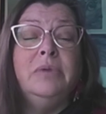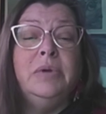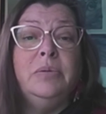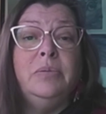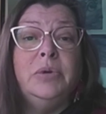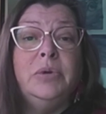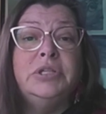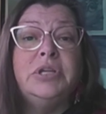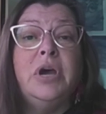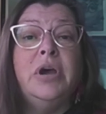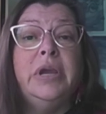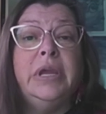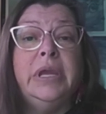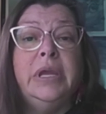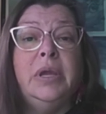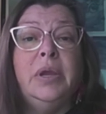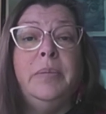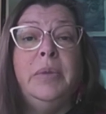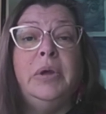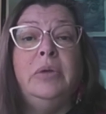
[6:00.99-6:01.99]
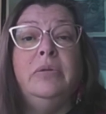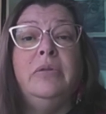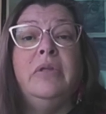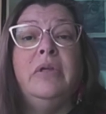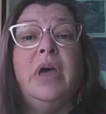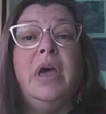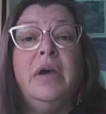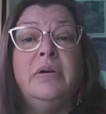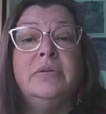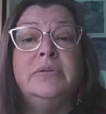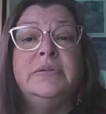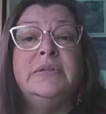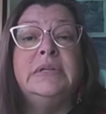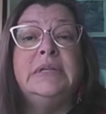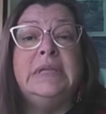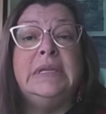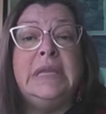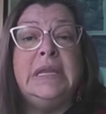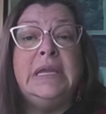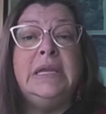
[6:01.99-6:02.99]
when we're talking about the
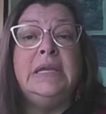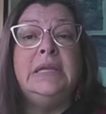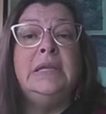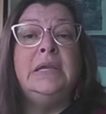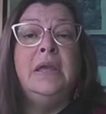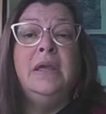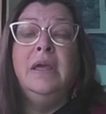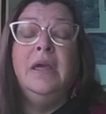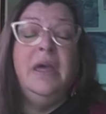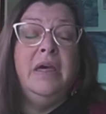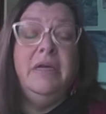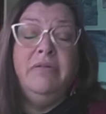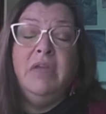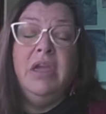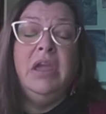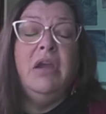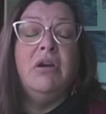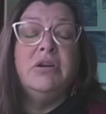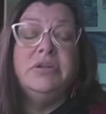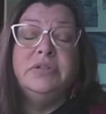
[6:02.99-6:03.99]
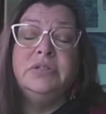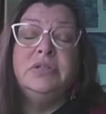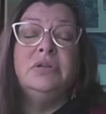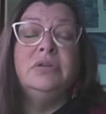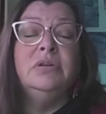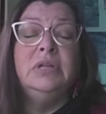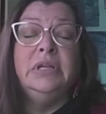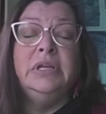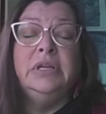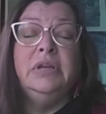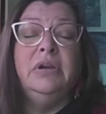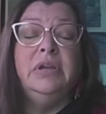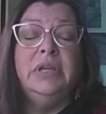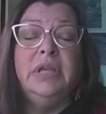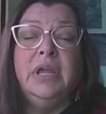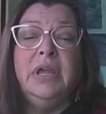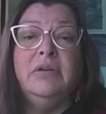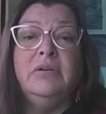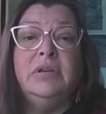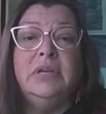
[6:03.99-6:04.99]
housing need, and they are certainly not
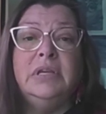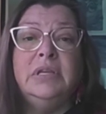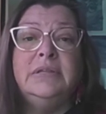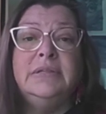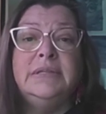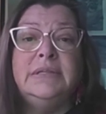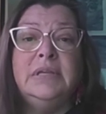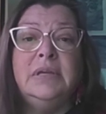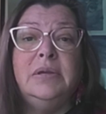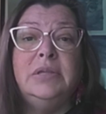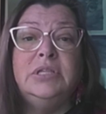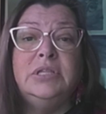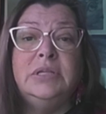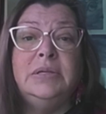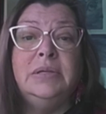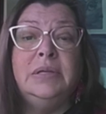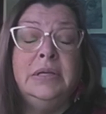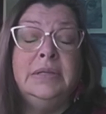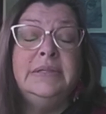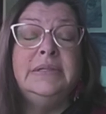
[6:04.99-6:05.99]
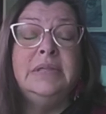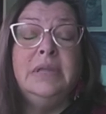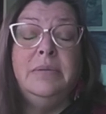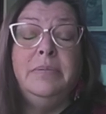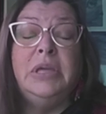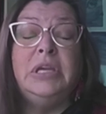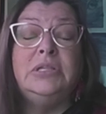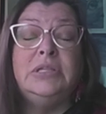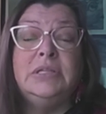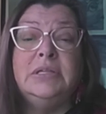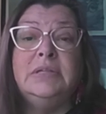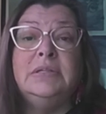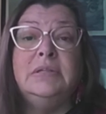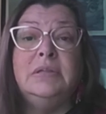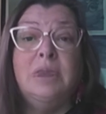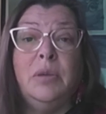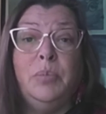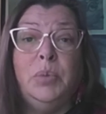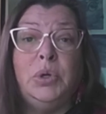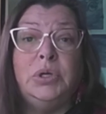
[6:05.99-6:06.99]
counted in CH, uh, CMHC's
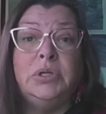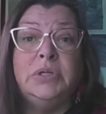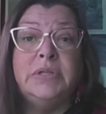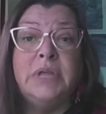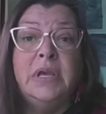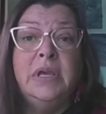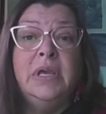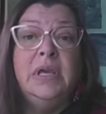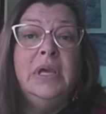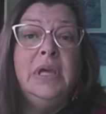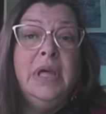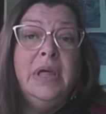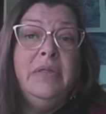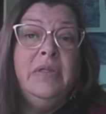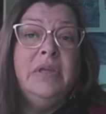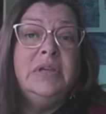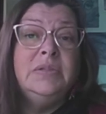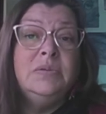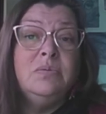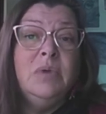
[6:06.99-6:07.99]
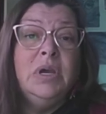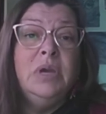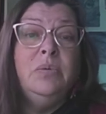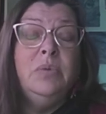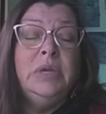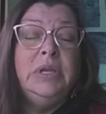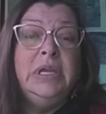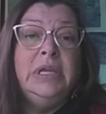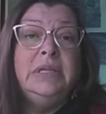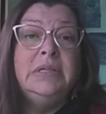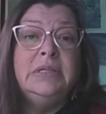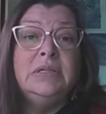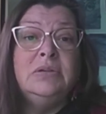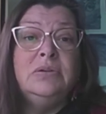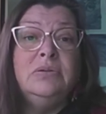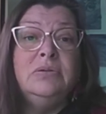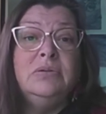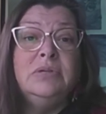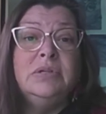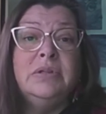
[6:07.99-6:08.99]
numbers. And that's why we need
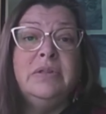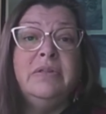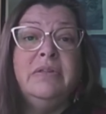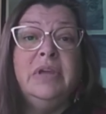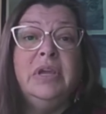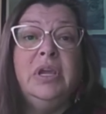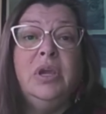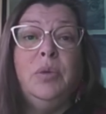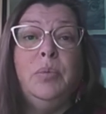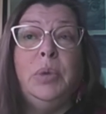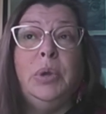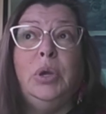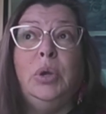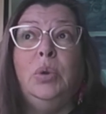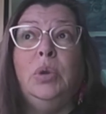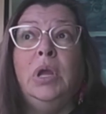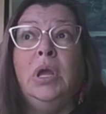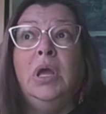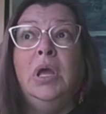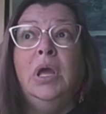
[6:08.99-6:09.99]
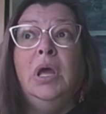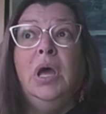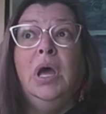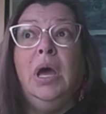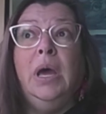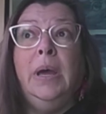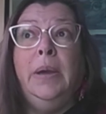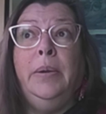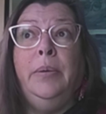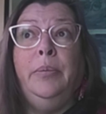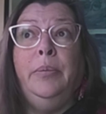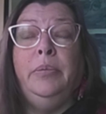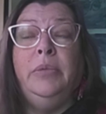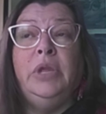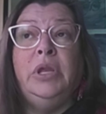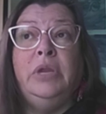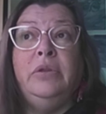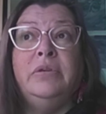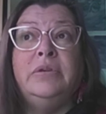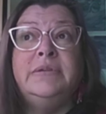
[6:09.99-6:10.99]
to, to think about um,
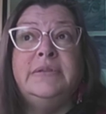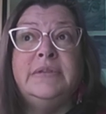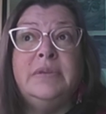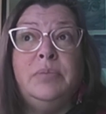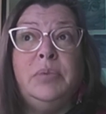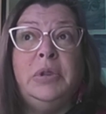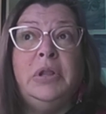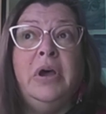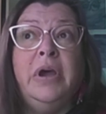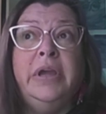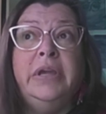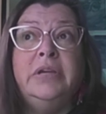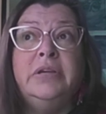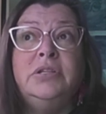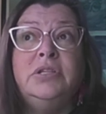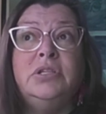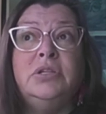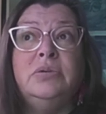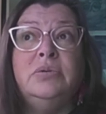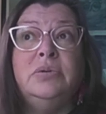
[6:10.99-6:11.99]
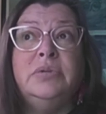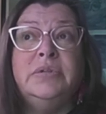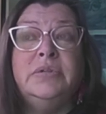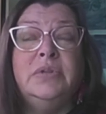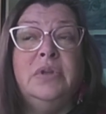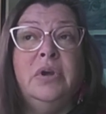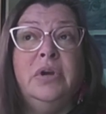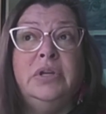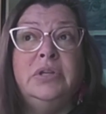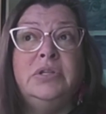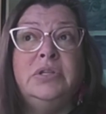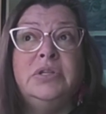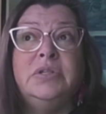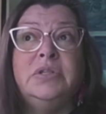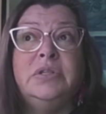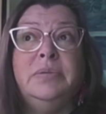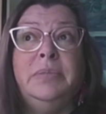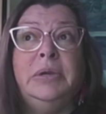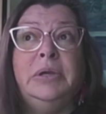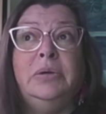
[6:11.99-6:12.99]
you know, the supply issue is not
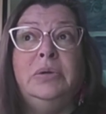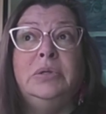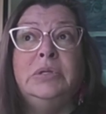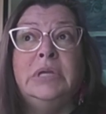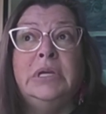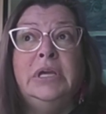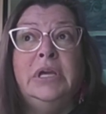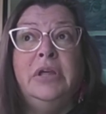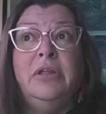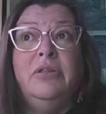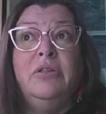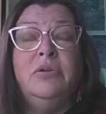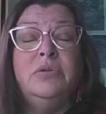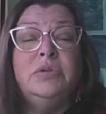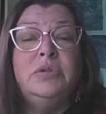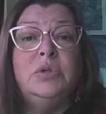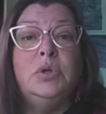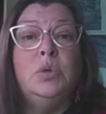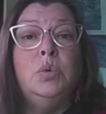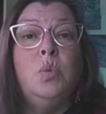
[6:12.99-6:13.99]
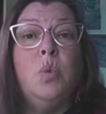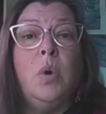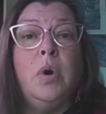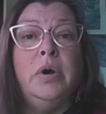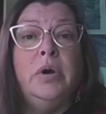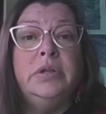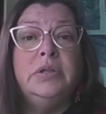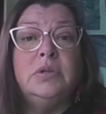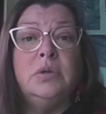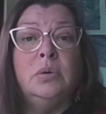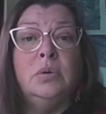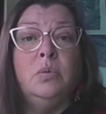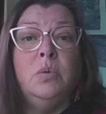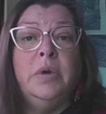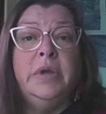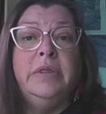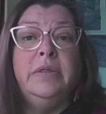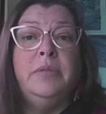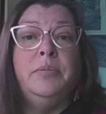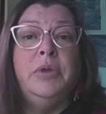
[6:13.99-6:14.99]
just about those who want or
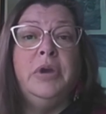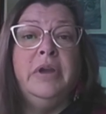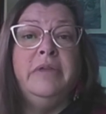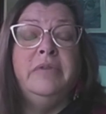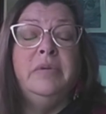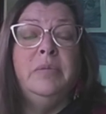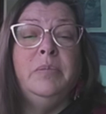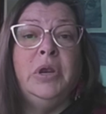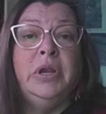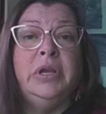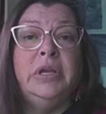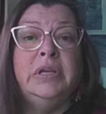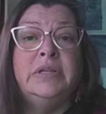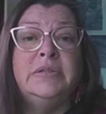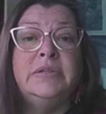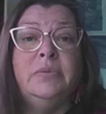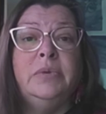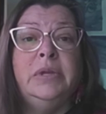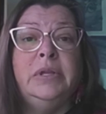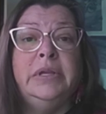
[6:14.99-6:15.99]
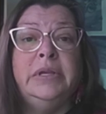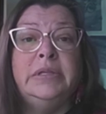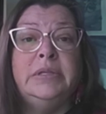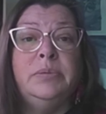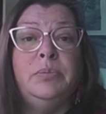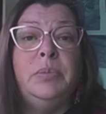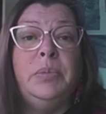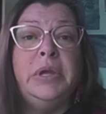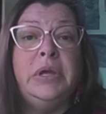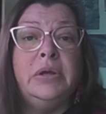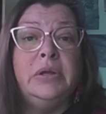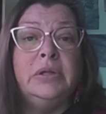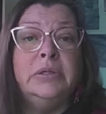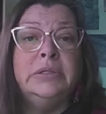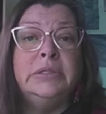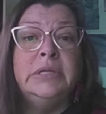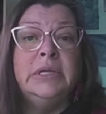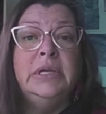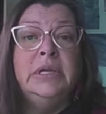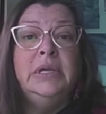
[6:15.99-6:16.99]
what the private market is willing to
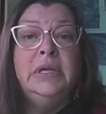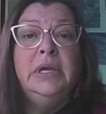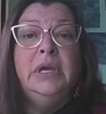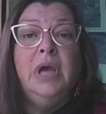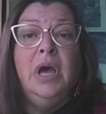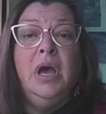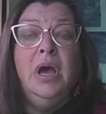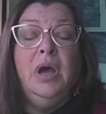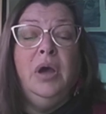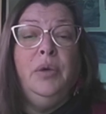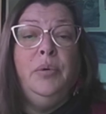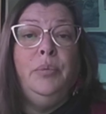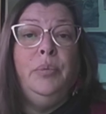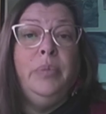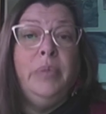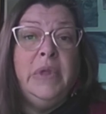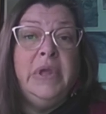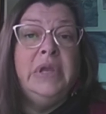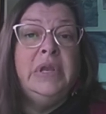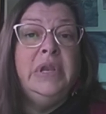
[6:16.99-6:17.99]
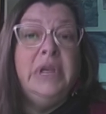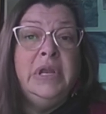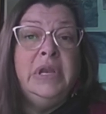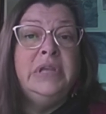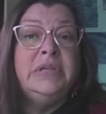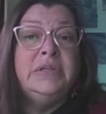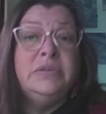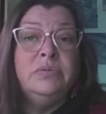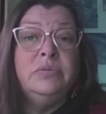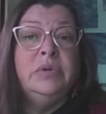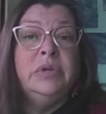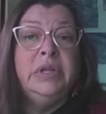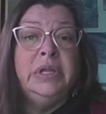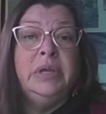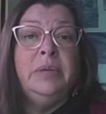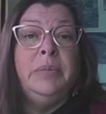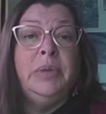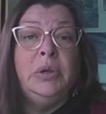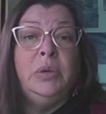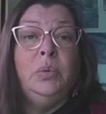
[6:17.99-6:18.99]
build. Um, it, it is
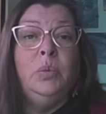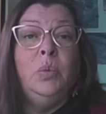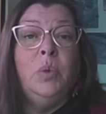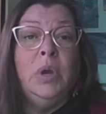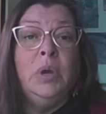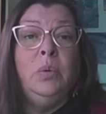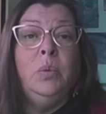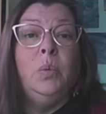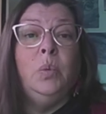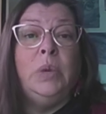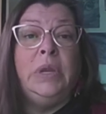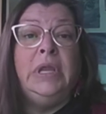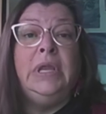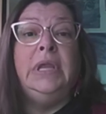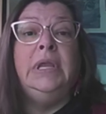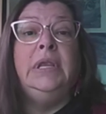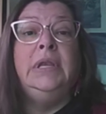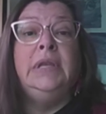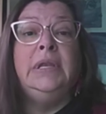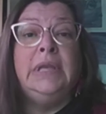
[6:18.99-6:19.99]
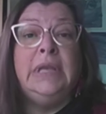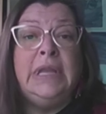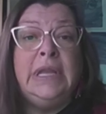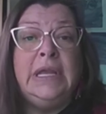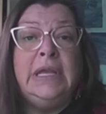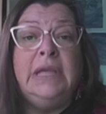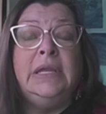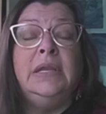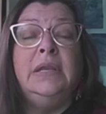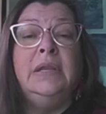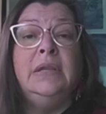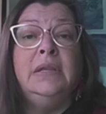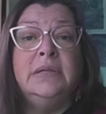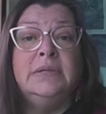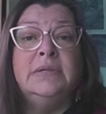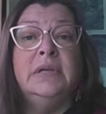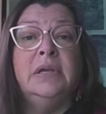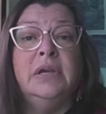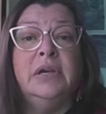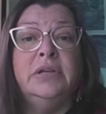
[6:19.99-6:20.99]
really about what we need
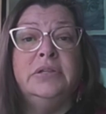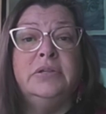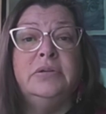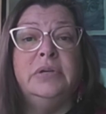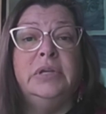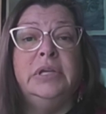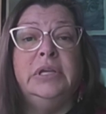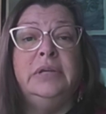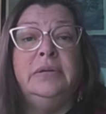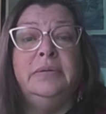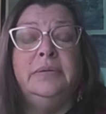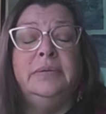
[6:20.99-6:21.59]
as a country.